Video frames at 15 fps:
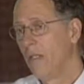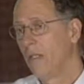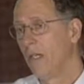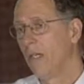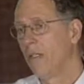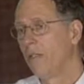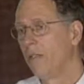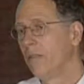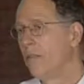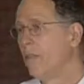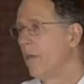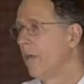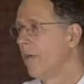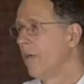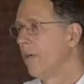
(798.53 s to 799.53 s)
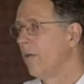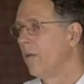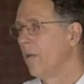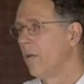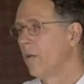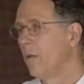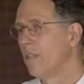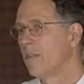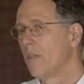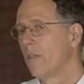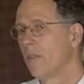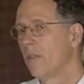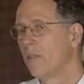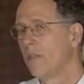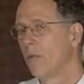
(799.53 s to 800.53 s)
Uh, did you all hear her
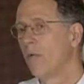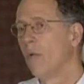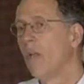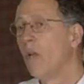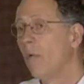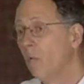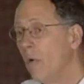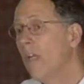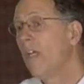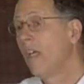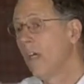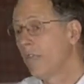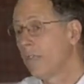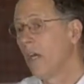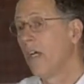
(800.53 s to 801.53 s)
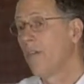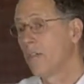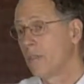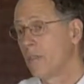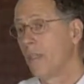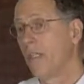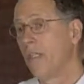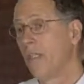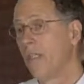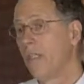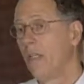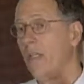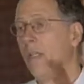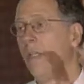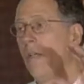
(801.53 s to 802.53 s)
question was, we have not studied
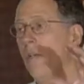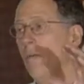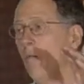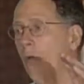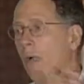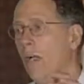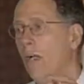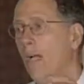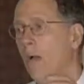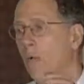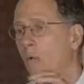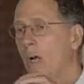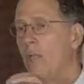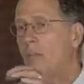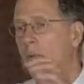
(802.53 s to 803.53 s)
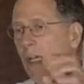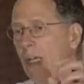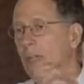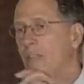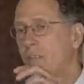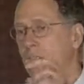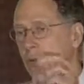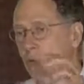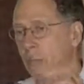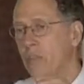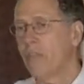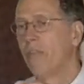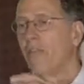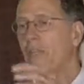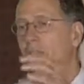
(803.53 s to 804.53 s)
what, what plants
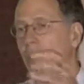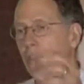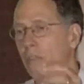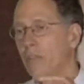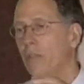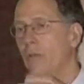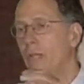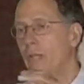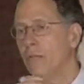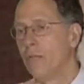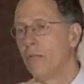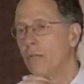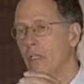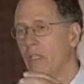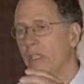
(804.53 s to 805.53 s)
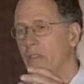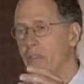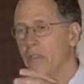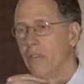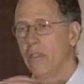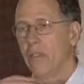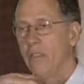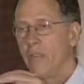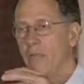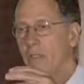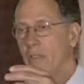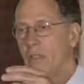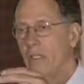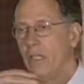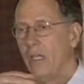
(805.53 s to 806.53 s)
specifically do as it relates to the
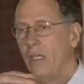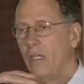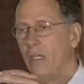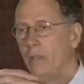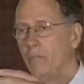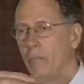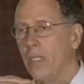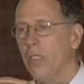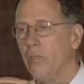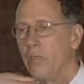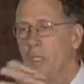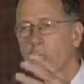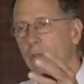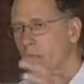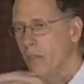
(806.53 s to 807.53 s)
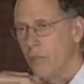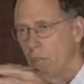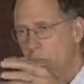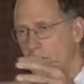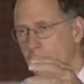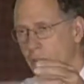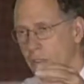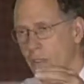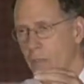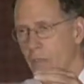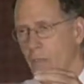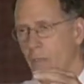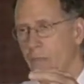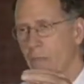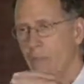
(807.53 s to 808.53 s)
different uh, pollutants or
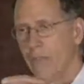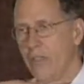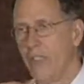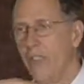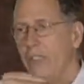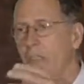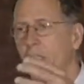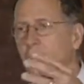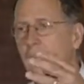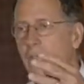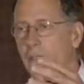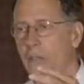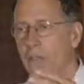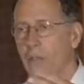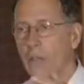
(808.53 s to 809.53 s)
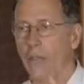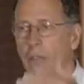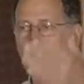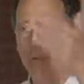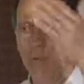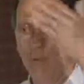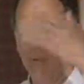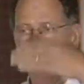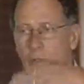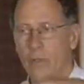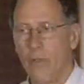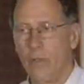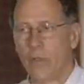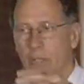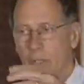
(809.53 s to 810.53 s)
constituents within the soil or
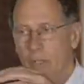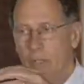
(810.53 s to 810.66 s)
the rain.